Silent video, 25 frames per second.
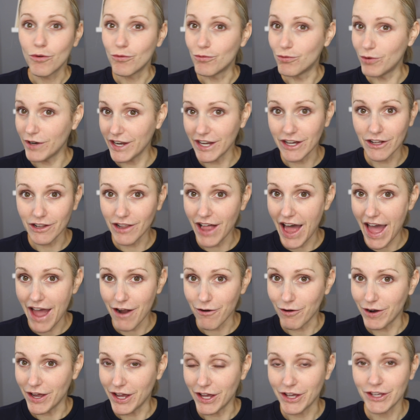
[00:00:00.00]
Real
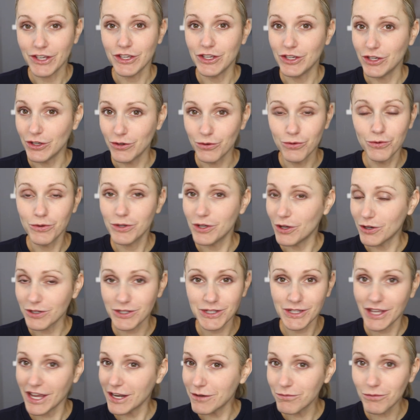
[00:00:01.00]
error. You, your
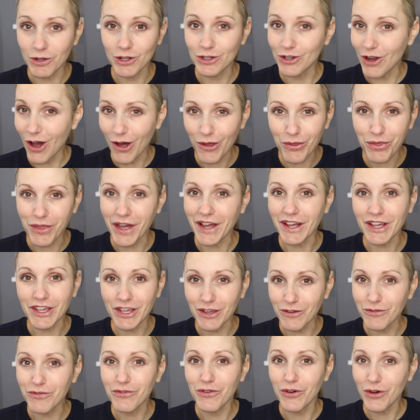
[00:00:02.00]
skin will not thank
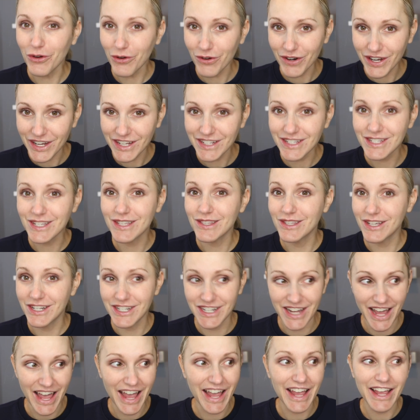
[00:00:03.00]
you for it the
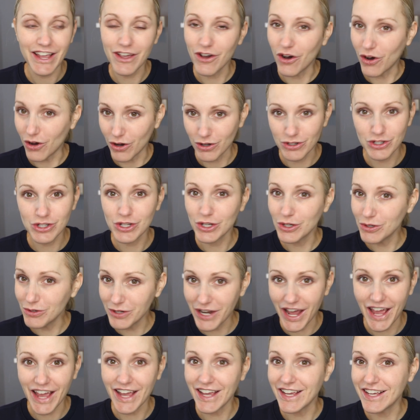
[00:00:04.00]
day or two
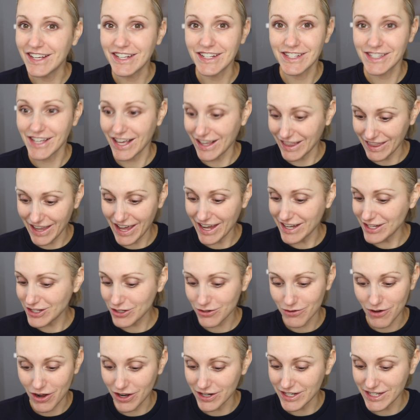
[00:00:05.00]
days
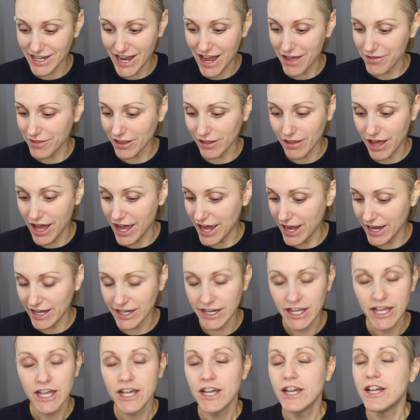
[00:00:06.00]
later on down the line.
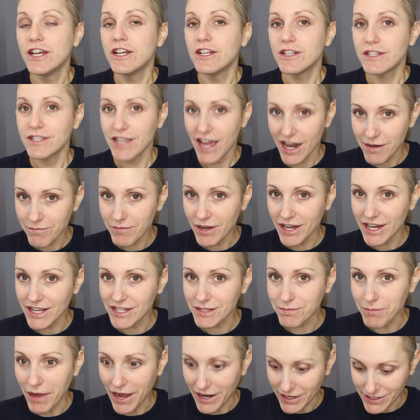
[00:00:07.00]
10
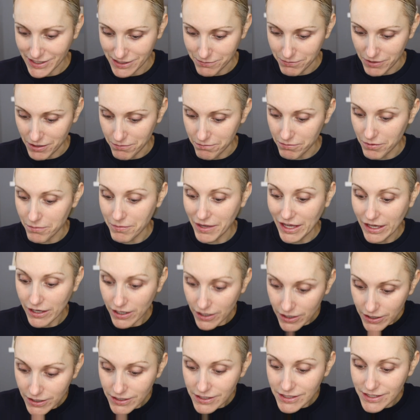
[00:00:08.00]
minutes maximum, but
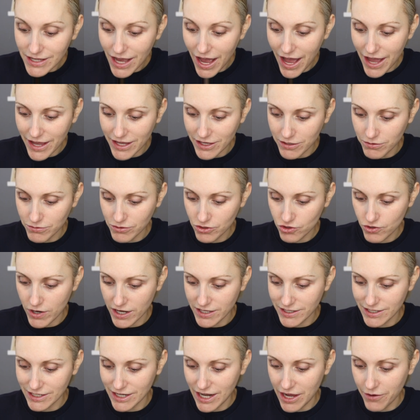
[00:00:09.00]
because I use
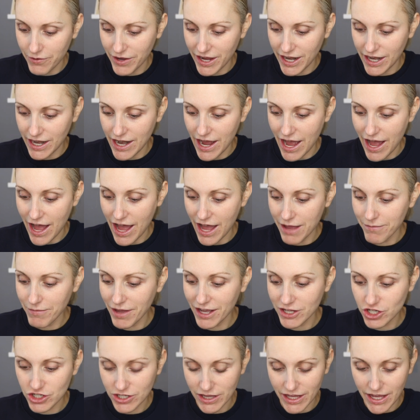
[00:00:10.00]
tretinoin, I'm
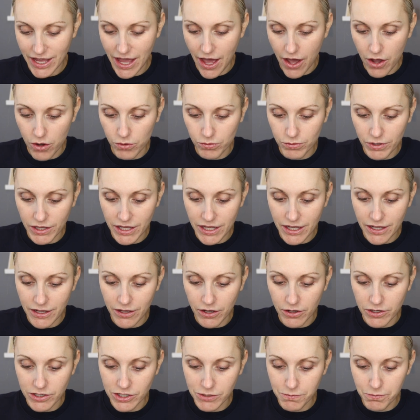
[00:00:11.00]
actually only
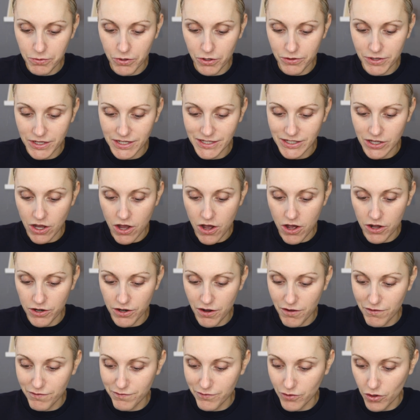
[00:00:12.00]
going to put this on
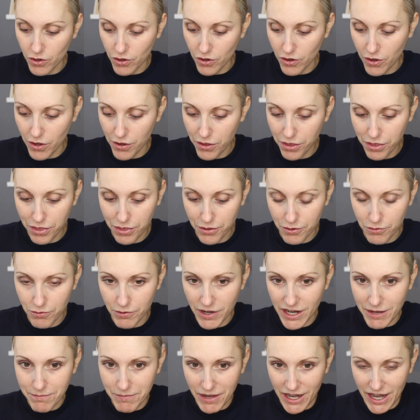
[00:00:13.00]
for
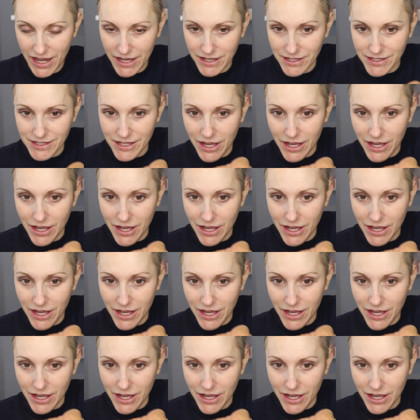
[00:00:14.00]
three minutes.